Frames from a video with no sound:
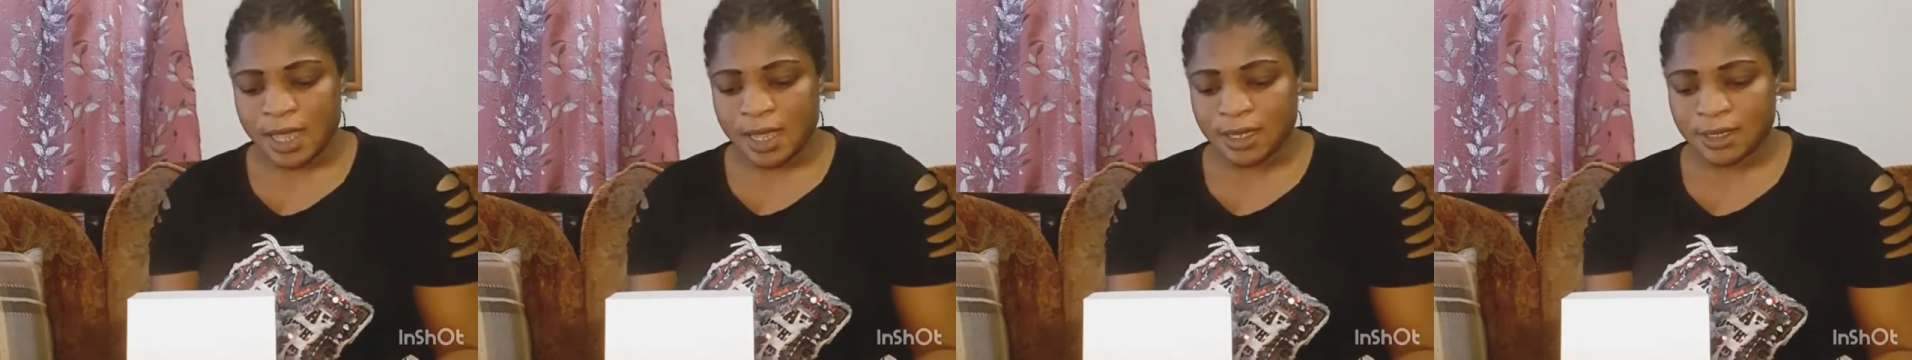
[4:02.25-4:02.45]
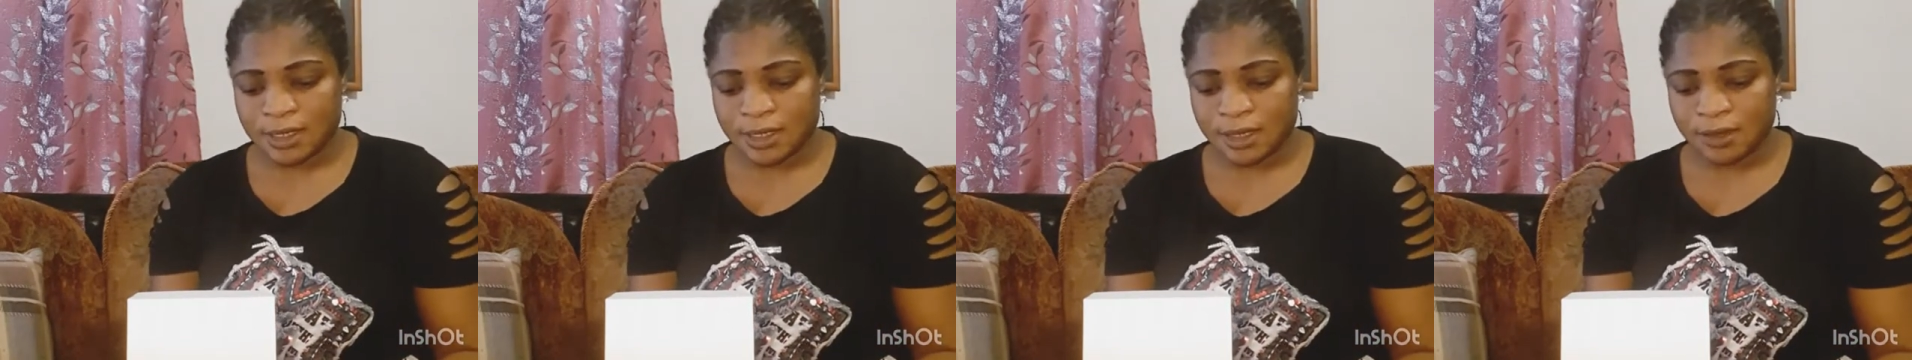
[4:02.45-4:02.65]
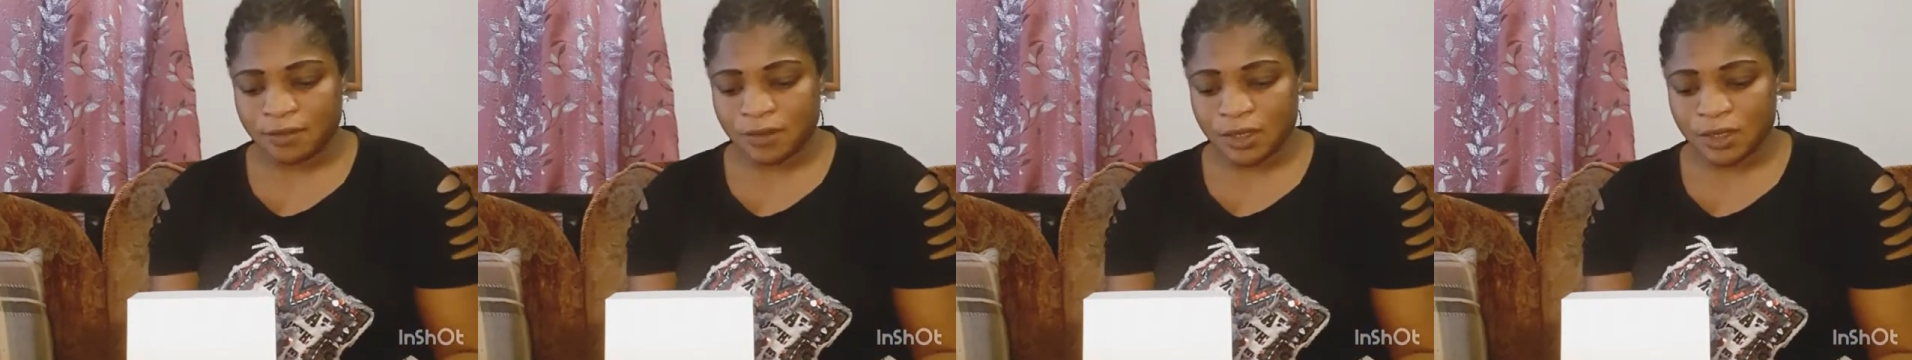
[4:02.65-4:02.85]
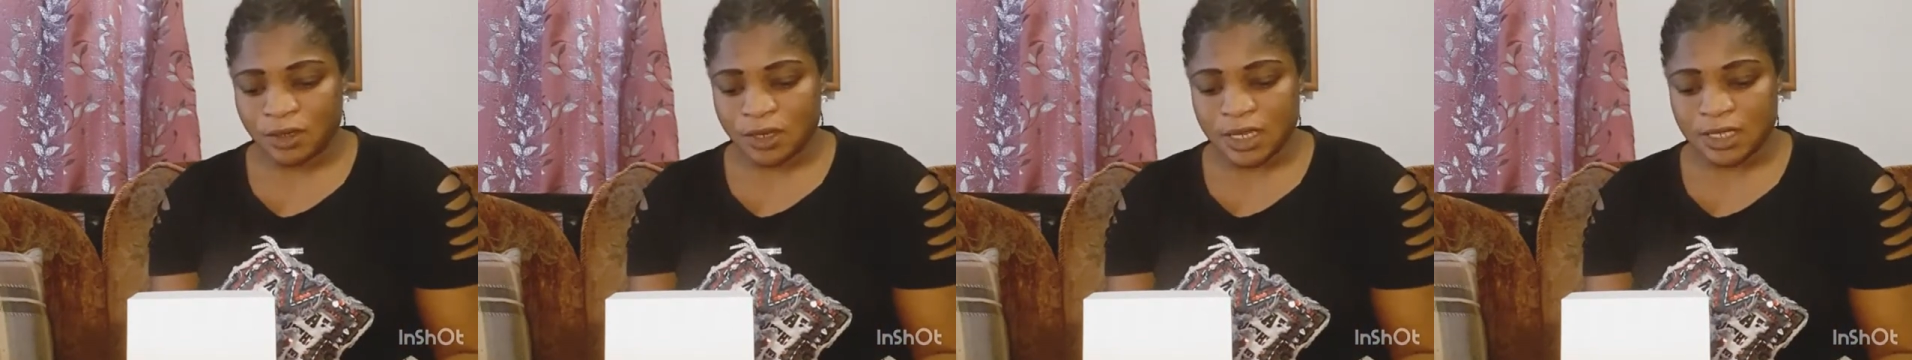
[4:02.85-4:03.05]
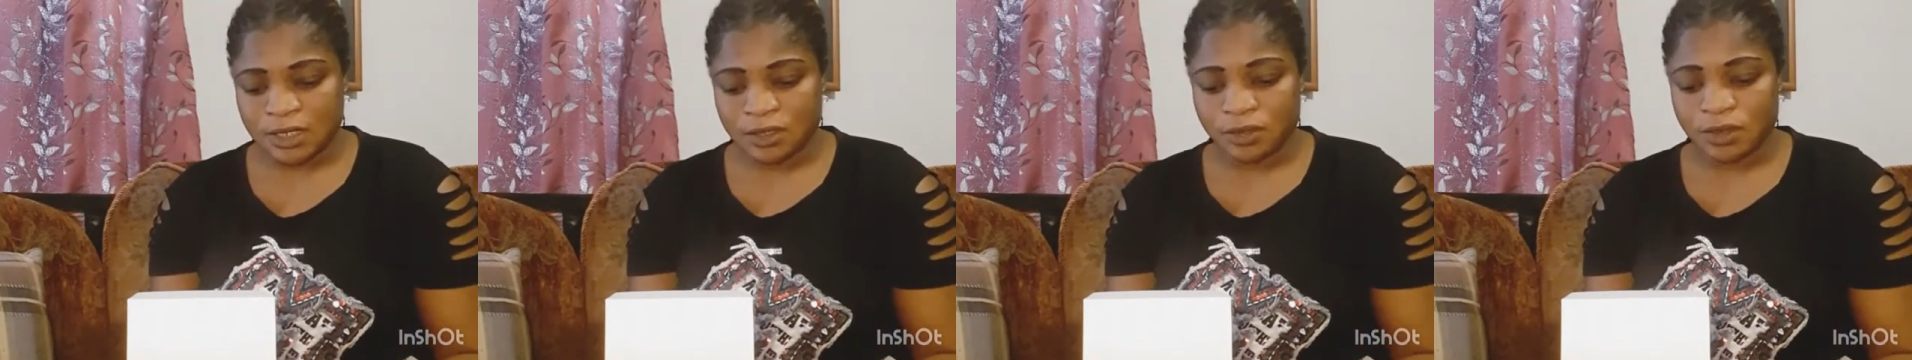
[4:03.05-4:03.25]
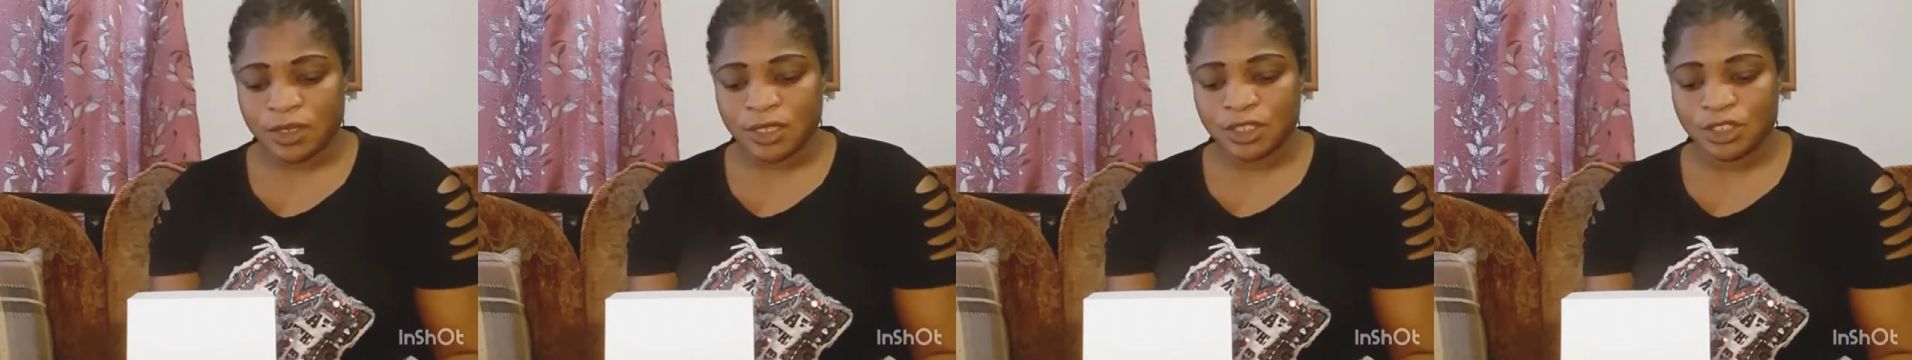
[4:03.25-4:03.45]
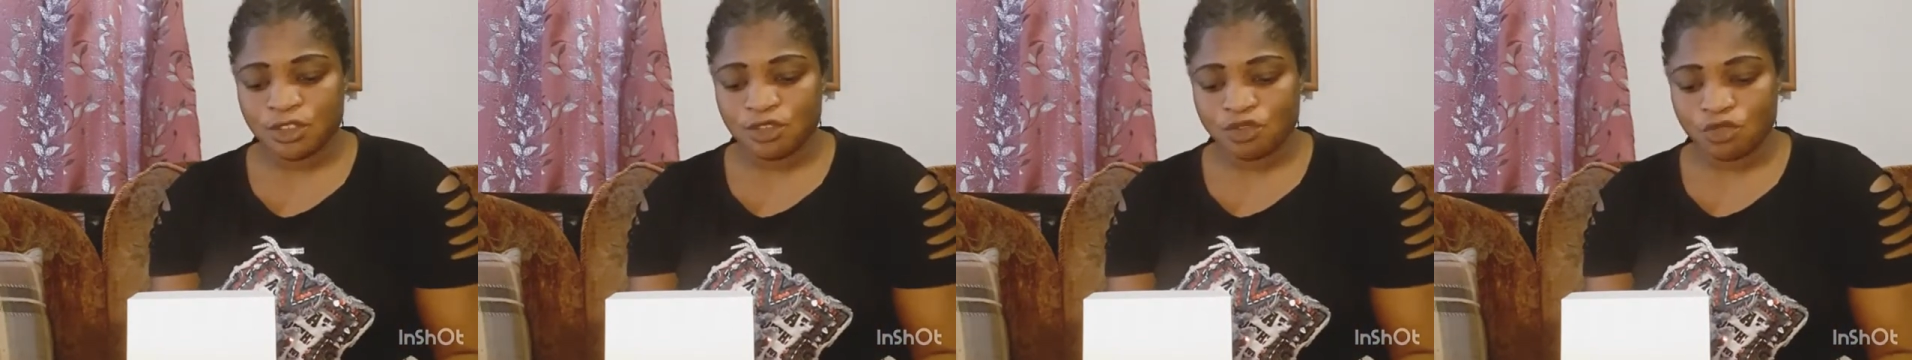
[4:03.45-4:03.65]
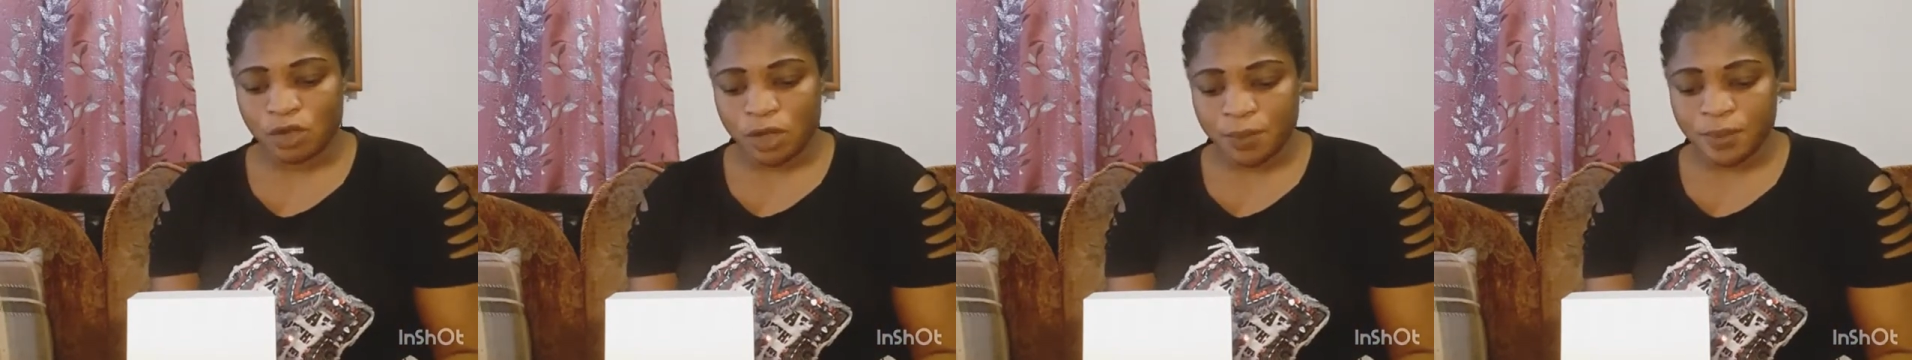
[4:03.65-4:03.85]
I think the video has already
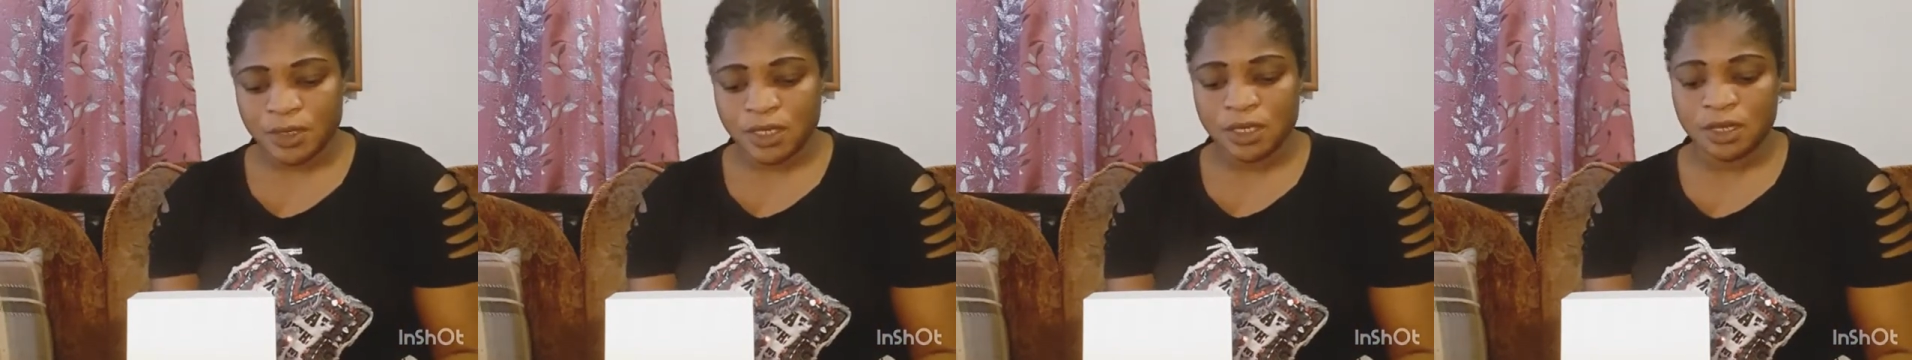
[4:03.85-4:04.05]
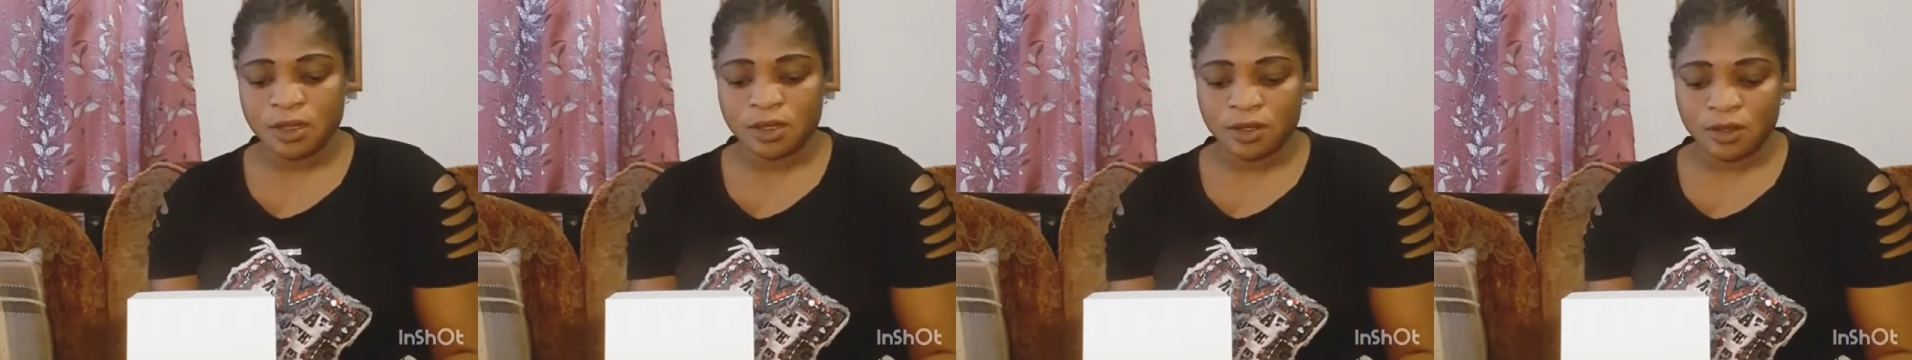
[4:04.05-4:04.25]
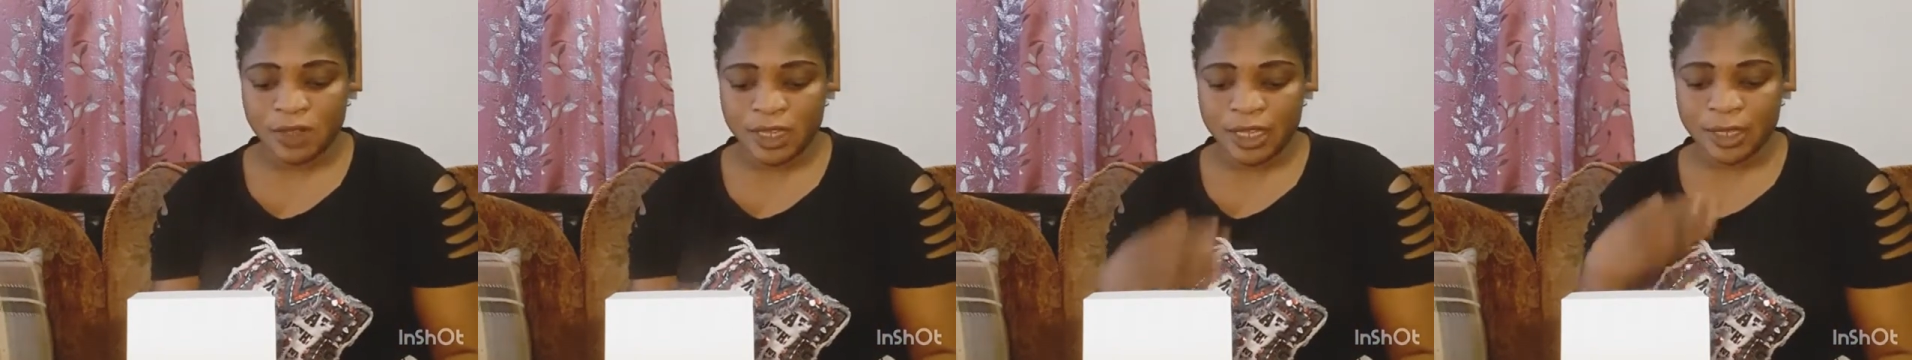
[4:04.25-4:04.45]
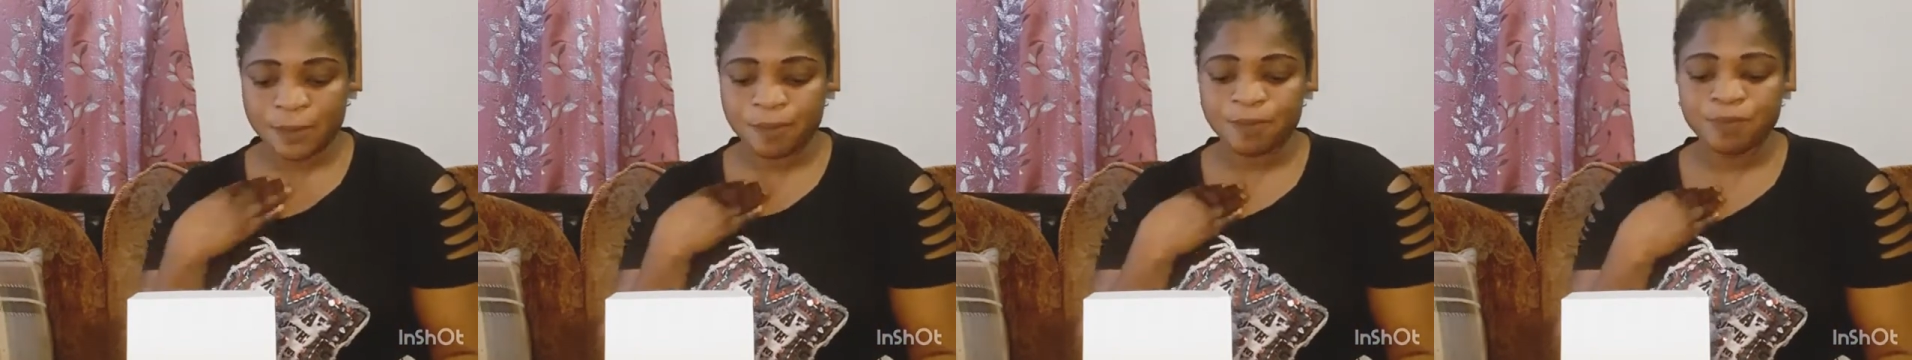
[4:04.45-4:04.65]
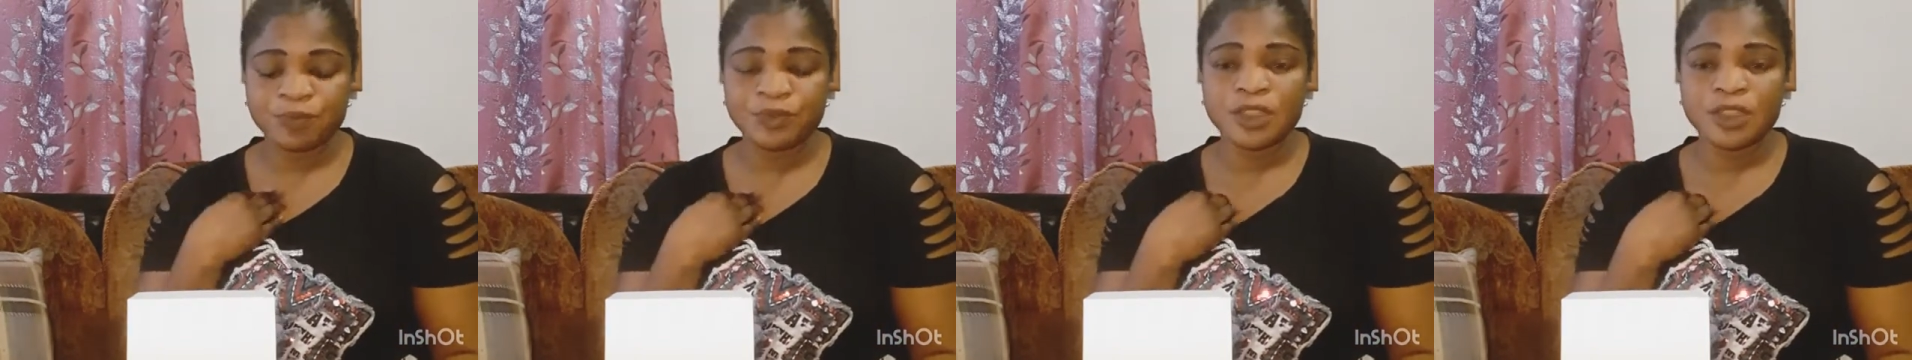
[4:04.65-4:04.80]
dropped, okay,